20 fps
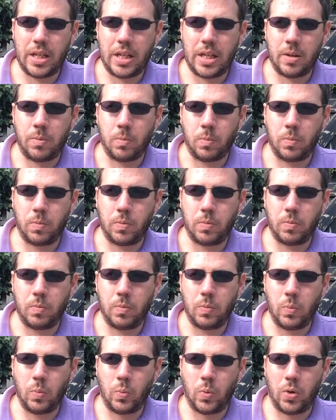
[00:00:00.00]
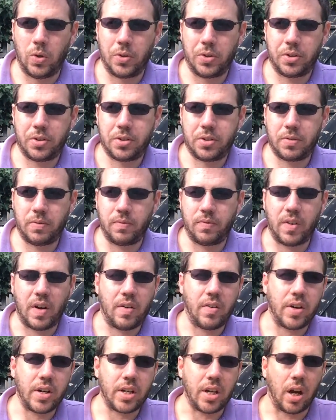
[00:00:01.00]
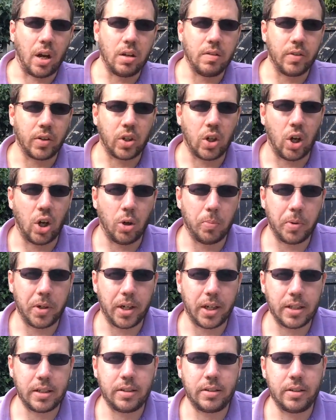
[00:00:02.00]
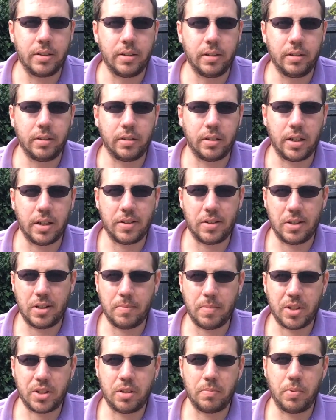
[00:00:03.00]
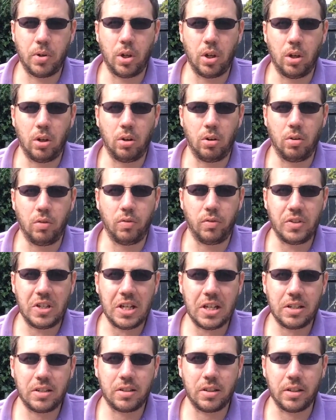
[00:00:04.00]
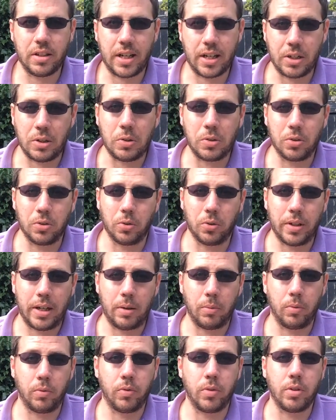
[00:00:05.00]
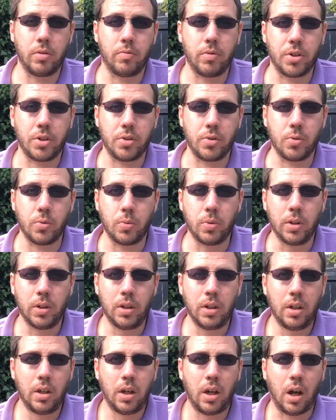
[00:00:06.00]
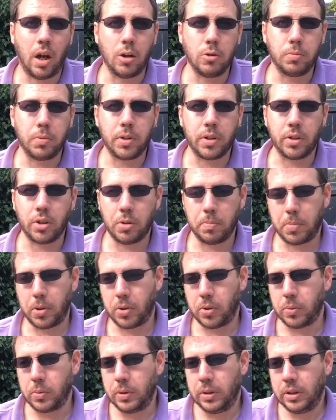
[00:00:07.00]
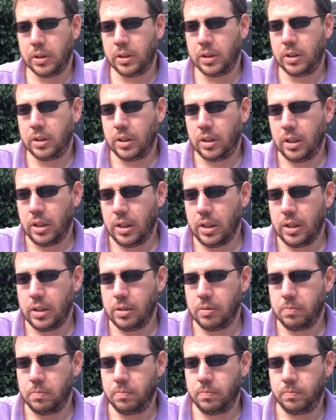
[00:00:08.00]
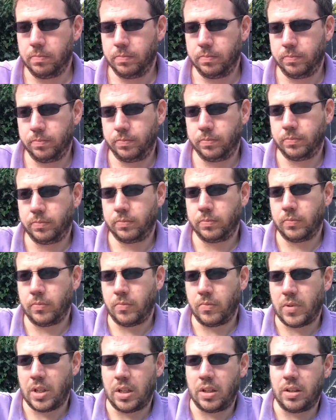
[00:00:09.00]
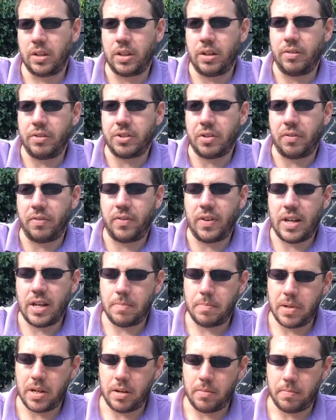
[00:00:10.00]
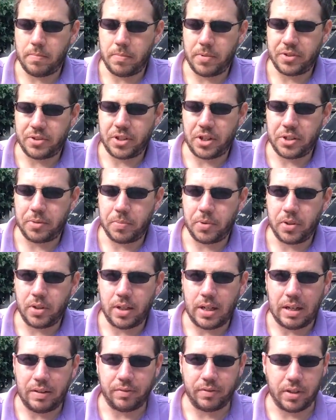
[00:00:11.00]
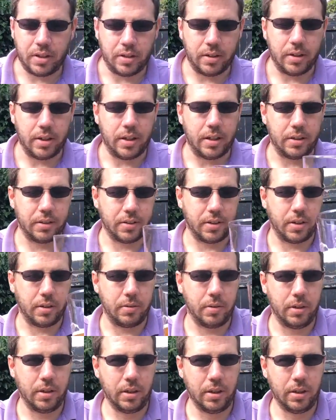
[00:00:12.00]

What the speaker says: It was very overcarbonated. They must have put a lot of yeast in that. You saw that with the original opening of the bottle. There is a fair bit of sediment left in there, so